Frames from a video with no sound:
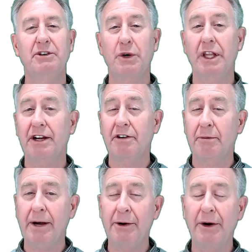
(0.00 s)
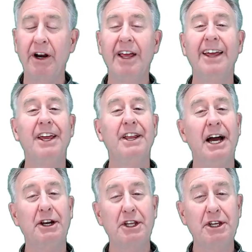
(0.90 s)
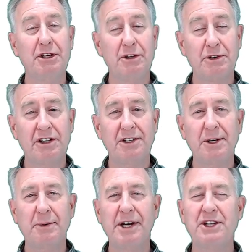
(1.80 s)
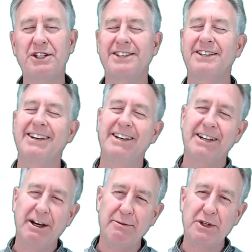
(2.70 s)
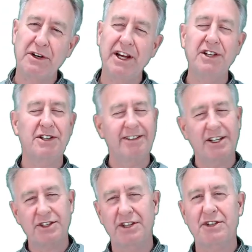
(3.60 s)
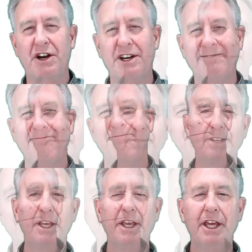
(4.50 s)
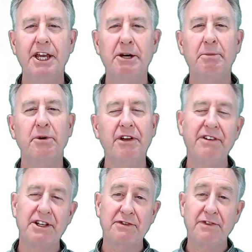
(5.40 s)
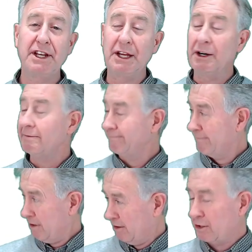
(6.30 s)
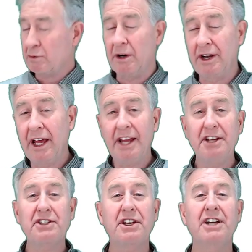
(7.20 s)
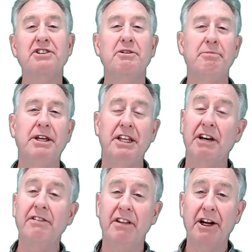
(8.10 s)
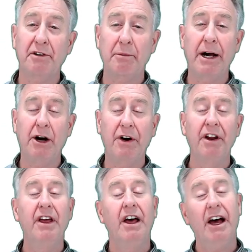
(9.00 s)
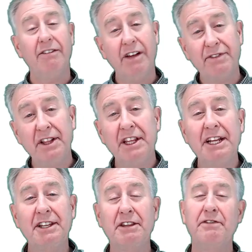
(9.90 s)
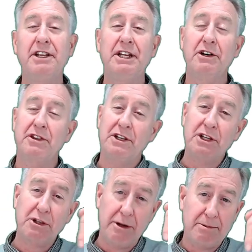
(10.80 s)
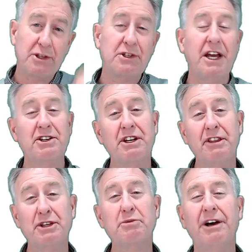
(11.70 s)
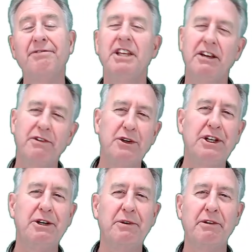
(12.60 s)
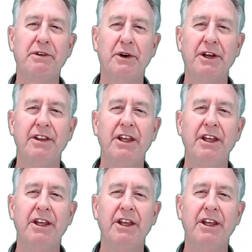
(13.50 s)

to electric power and how do you use such equations. I'm Mr. H. Let's get started. In a previous video, this one, I discussed the meaning of electric power. I've left a link to the video in the description section of this one if you need to review it.